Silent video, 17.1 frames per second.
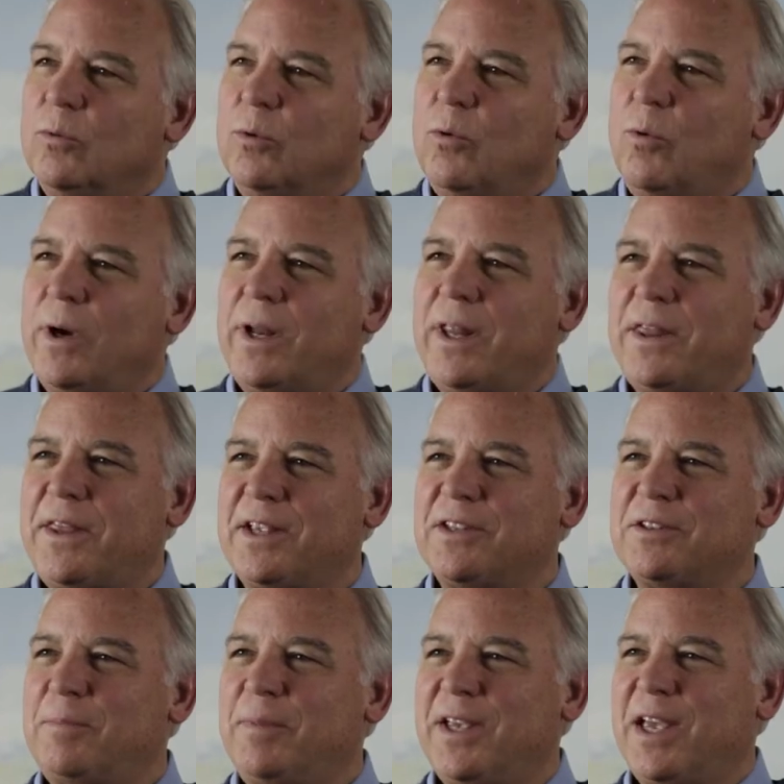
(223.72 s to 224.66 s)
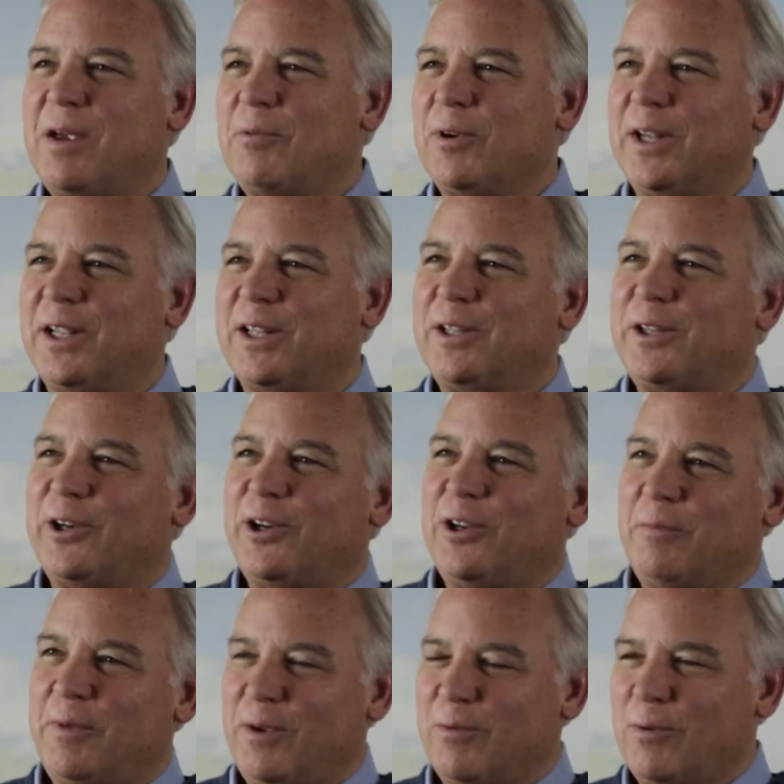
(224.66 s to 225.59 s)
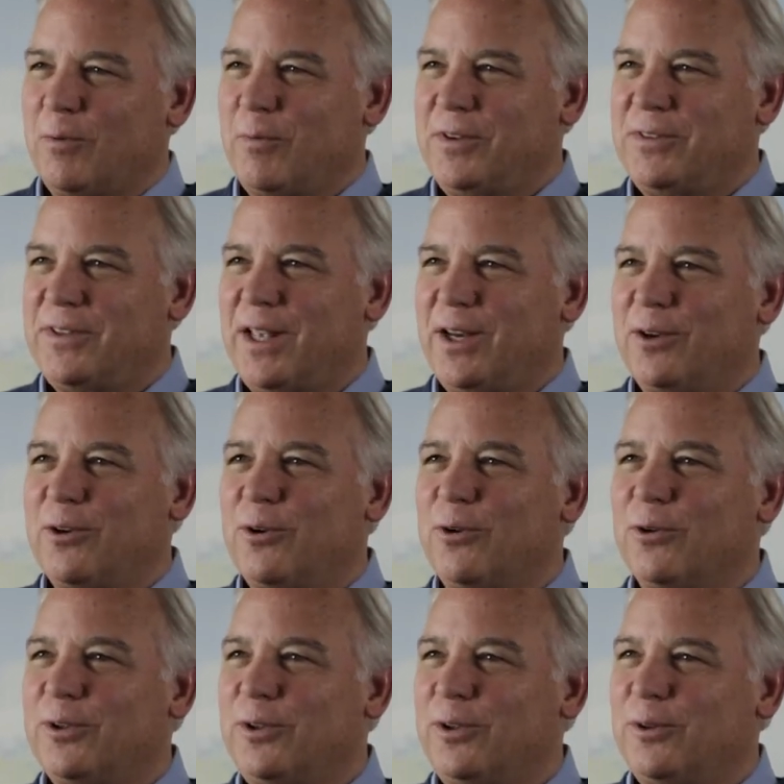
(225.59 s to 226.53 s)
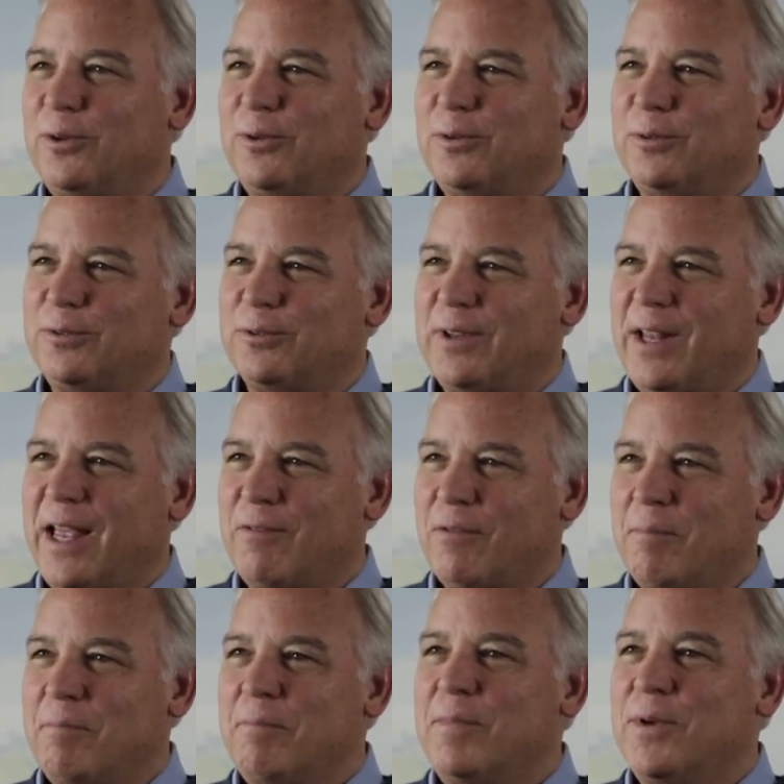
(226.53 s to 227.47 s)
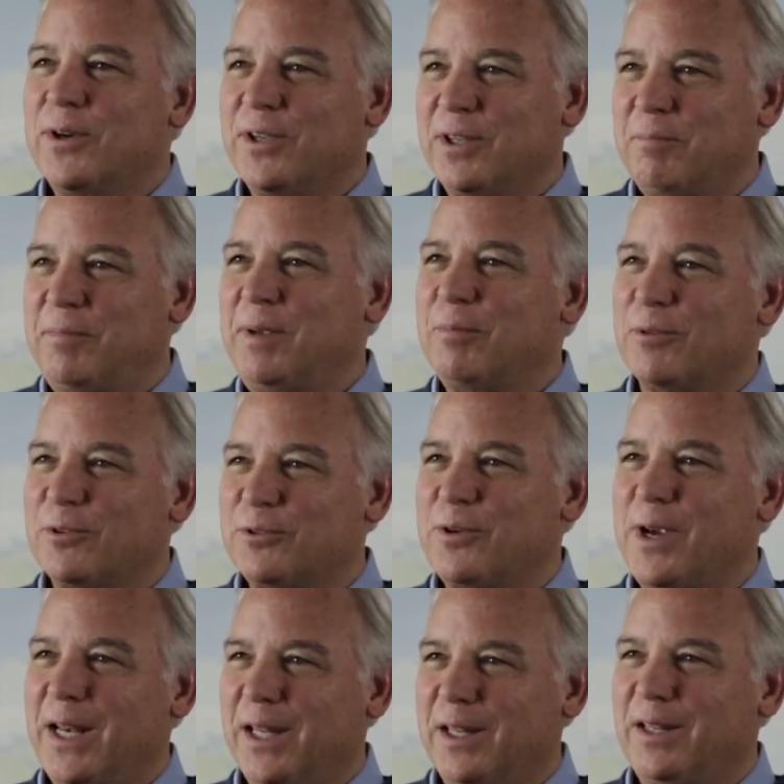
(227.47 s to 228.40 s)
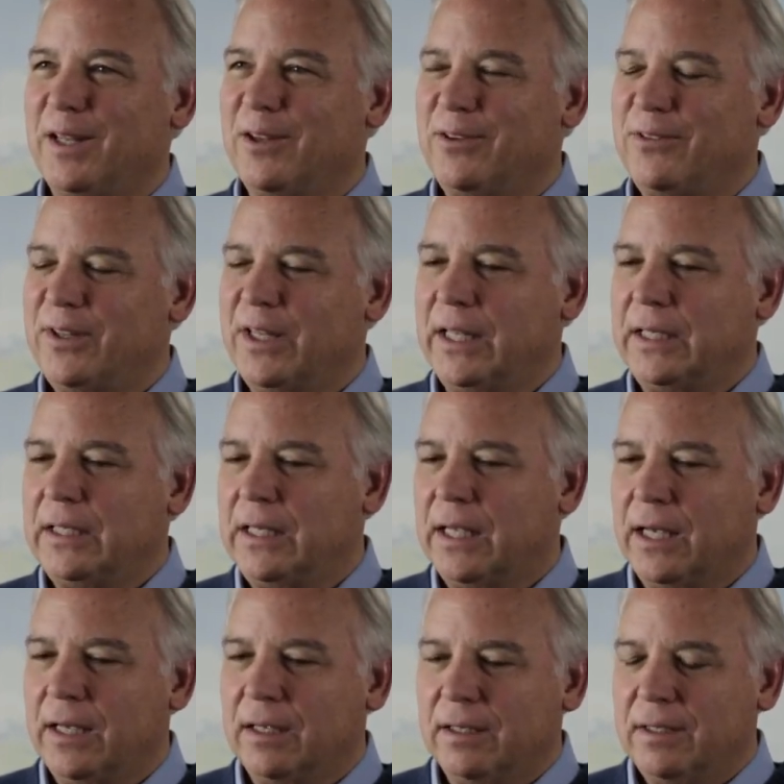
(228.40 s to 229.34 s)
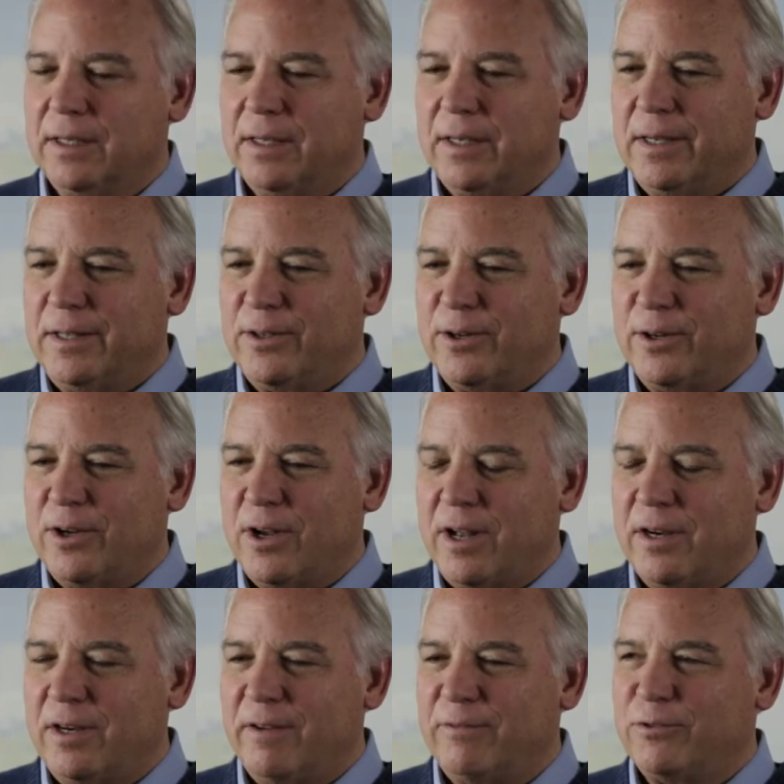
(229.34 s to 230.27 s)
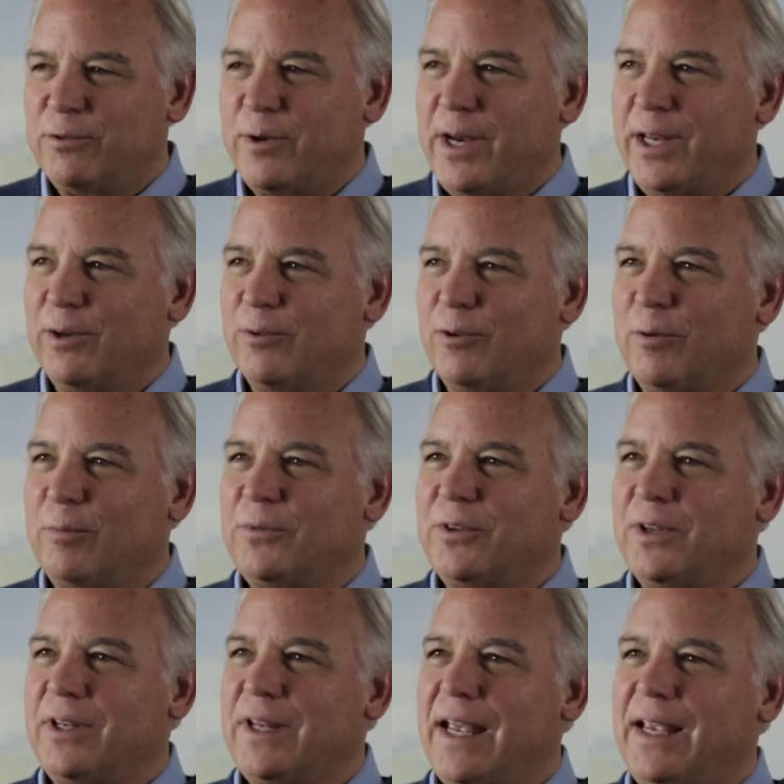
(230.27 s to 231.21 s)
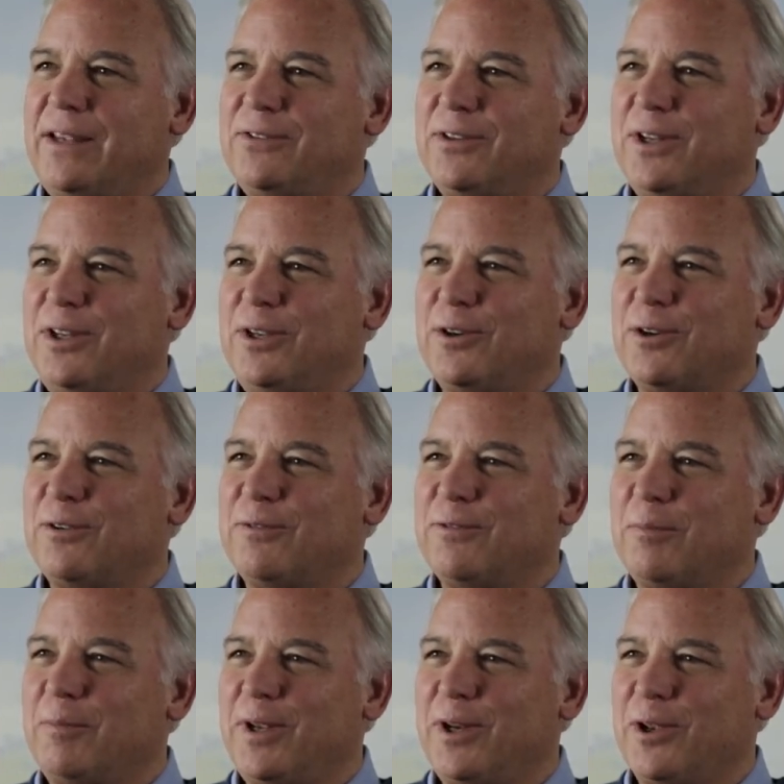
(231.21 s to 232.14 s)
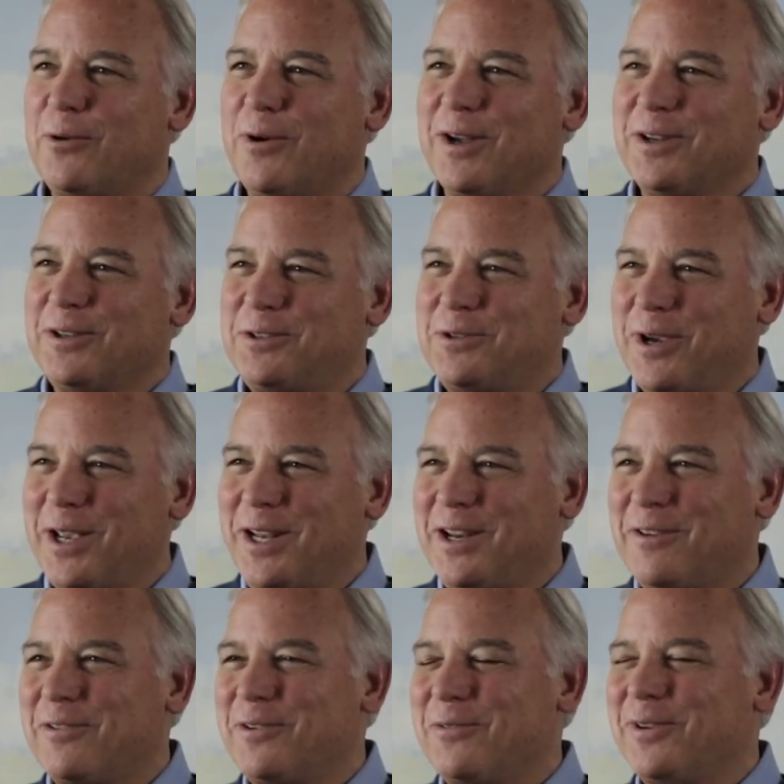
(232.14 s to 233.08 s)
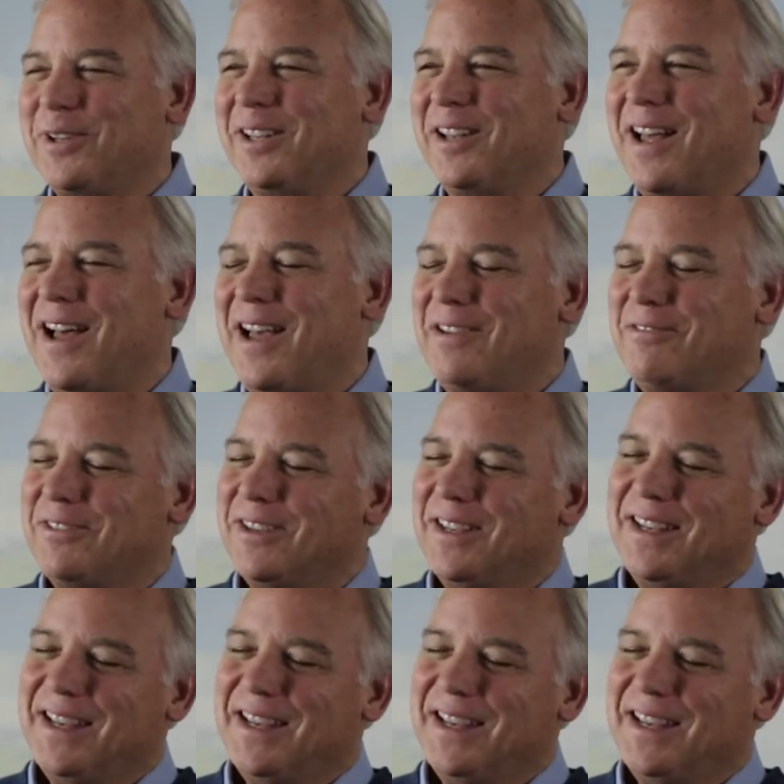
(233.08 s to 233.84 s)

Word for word: Well, one of the things that became really clear to me when we set a goal to have 1 million people training this, that there are not enough training rooms and days in a year for me to go out and train everyone live.